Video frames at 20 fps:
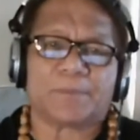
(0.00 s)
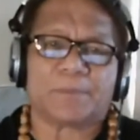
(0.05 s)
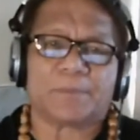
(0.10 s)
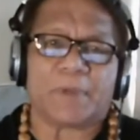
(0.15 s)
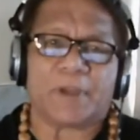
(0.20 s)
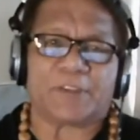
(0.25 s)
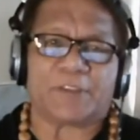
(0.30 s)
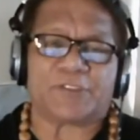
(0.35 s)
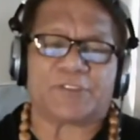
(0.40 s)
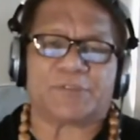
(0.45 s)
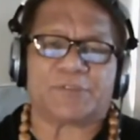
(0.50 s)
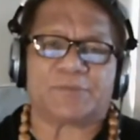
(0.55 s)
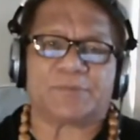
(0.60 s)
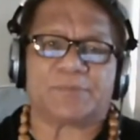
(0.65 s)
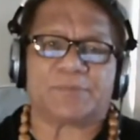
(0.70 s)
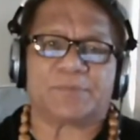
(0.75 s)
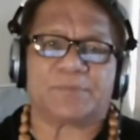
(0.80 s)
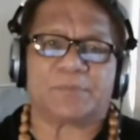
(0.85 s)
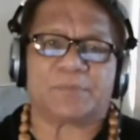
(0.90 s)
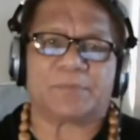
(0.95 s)
It's
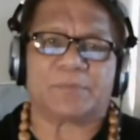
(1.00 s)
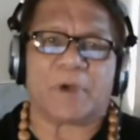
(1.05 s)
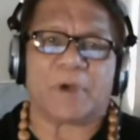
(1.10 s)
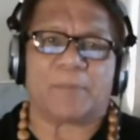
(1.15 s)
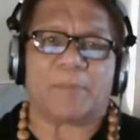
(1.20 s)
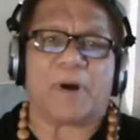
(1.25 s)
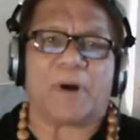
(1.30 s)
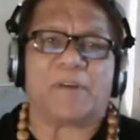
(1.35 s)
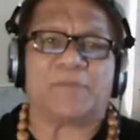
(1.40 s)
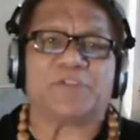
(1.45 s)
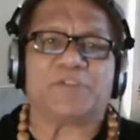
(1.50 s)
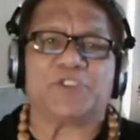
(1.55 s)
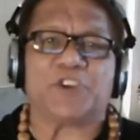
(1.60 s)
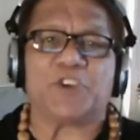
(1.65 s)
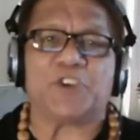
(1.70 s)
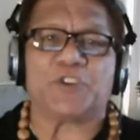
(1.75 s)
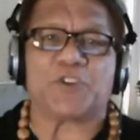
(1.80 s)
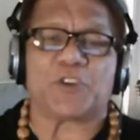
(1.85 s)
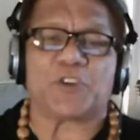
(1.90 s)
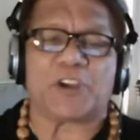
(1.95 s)
above
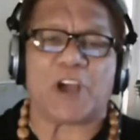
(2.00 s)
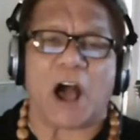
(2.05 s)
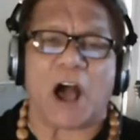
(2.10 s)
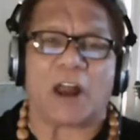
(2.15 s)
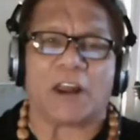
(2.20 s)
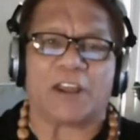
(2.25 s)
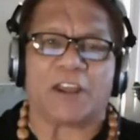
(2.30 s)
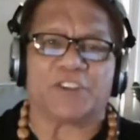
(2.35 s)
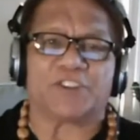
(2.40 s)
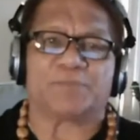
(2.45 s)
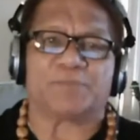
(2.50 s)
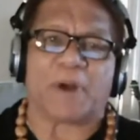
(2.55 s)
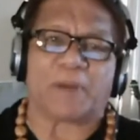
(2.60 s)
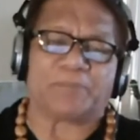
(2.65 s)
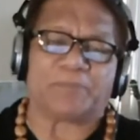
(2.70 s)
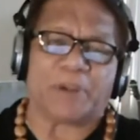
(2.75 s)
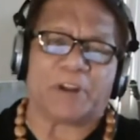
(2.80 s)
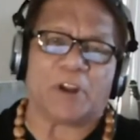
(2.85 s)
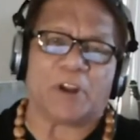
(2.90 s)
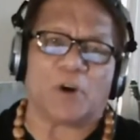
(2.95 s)
junior college,
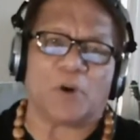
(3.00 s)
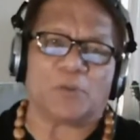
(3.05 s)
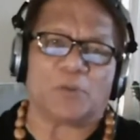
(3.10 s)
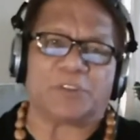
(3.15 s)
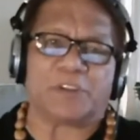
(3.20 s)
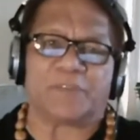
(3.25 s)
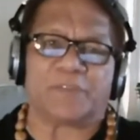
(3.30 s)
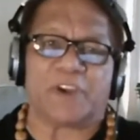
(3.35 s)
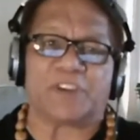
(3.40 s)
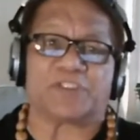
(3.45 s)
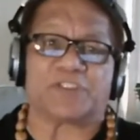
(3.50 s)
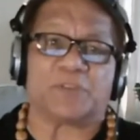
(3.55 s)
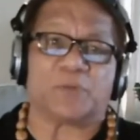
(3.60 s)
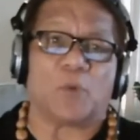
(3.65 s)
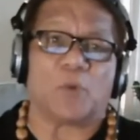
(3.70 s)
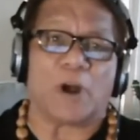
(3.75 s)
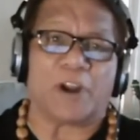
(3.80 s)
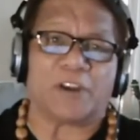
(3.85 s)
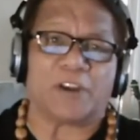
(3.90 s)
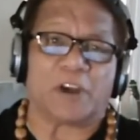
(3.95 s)
but below Division
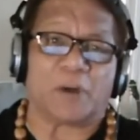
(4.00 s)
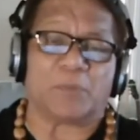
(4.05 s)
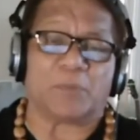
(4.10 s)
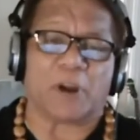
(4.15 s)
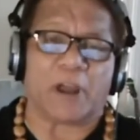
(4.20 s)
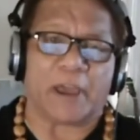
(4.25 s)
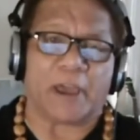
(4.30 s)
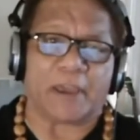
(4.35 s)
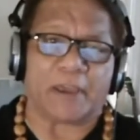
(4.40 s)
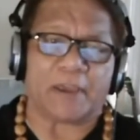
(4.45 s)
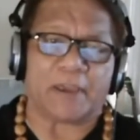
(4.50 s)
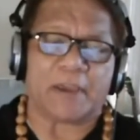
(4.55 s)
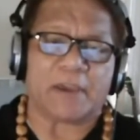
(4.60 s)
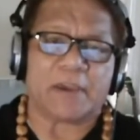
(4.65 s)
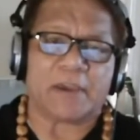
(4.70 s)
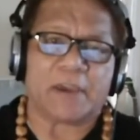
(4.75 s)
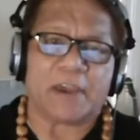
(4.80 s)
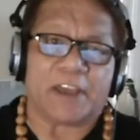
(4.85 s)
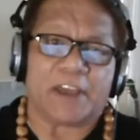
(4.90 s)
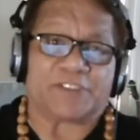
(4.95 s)
I AA.
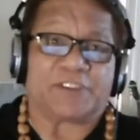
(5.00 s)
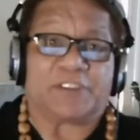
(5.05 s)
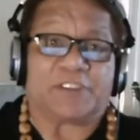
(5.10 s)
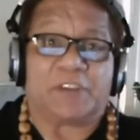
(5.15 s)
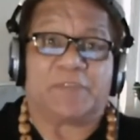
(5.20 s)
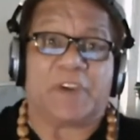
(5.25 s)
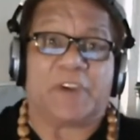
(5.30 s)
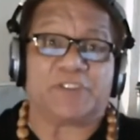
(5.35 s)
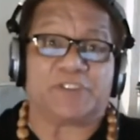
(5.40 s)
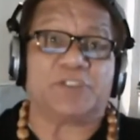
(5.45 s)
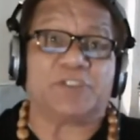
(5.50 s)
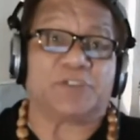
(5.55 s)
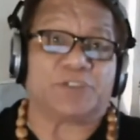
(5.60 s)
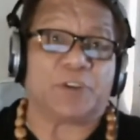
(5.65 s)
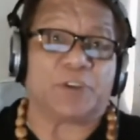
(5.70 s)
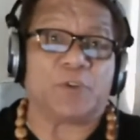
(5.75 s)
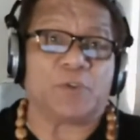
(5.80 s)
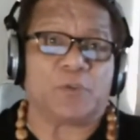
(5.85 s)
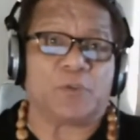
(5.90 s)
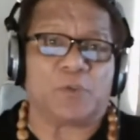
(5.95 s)
It's a Division
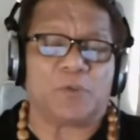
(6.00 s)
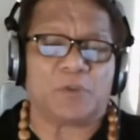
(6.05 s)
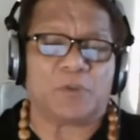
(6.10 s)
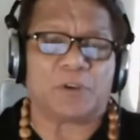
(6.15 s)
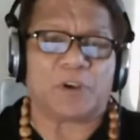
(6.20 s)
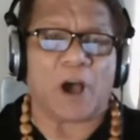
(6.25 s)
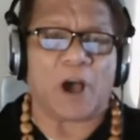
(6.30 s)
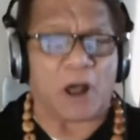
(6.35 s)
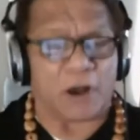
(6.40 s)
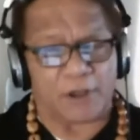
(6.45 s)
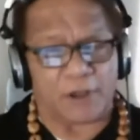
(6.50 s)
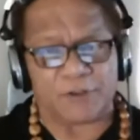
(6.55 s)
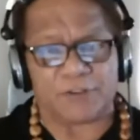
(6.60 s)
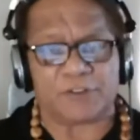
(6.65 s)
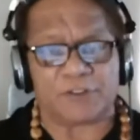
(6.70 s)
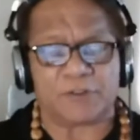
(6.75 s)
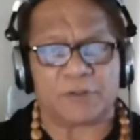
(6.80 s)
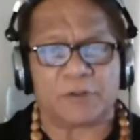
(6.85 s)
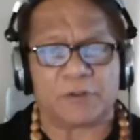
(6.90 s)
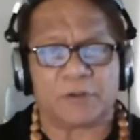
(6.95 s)
II
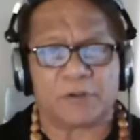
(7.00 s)
college.